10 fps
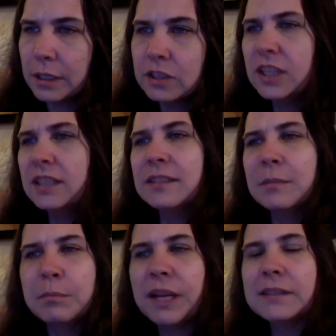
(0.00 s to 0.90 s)
She gets the
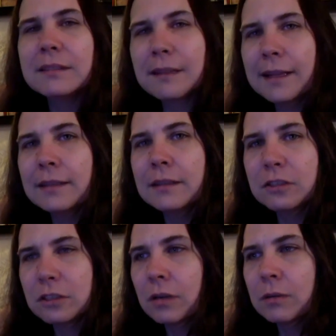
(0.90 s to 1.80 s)
best line in the
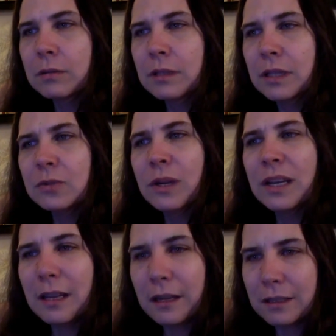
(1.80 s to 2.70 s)
show. It's right
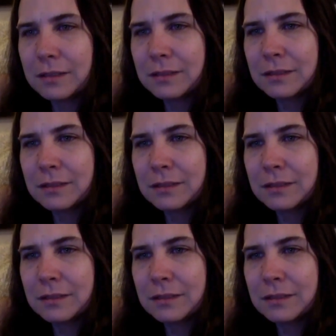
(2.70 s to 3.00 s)
here.